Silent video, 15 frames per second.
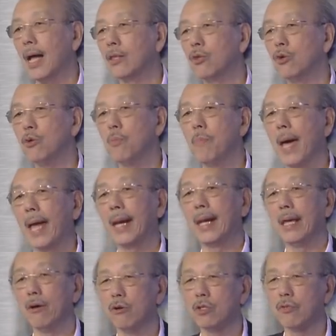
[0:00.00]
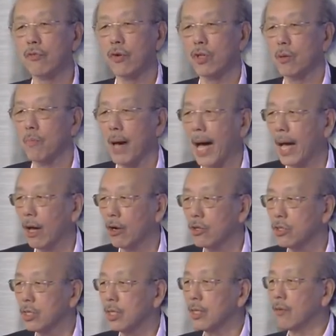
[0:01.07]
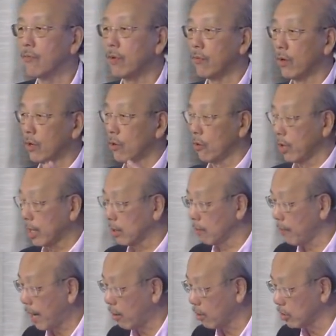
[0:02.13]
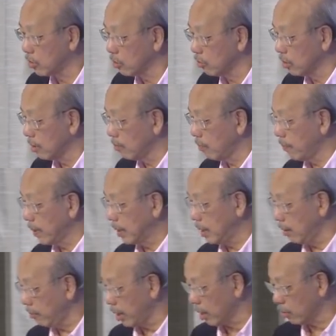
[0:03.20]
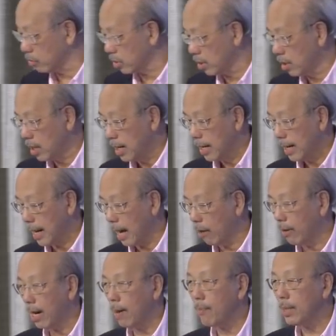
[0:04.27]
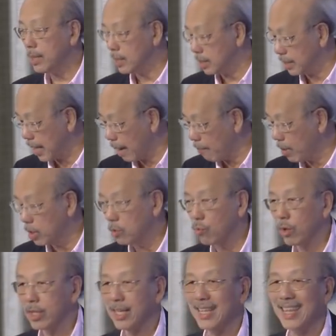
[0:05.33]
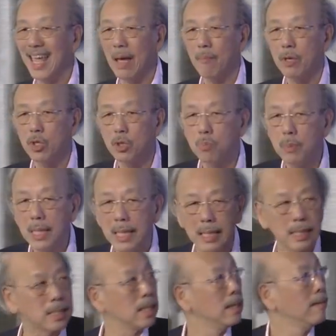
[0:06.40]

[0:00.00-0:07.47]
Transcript: two bad news for the biology if we will look at the biological materials. Now, let me just damage what the damage means.